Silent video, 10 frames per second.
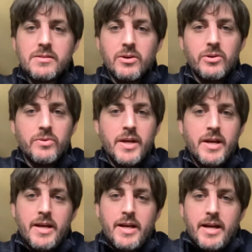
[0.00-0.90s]
So
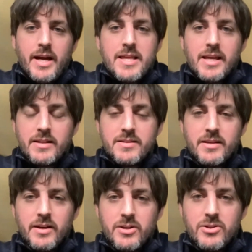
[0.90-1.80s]
anything that's
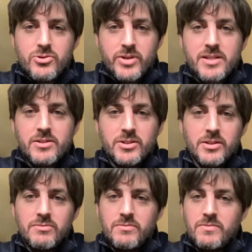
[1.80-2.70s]
a
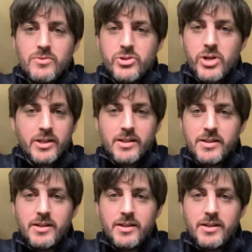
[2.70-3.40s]
traditional drug,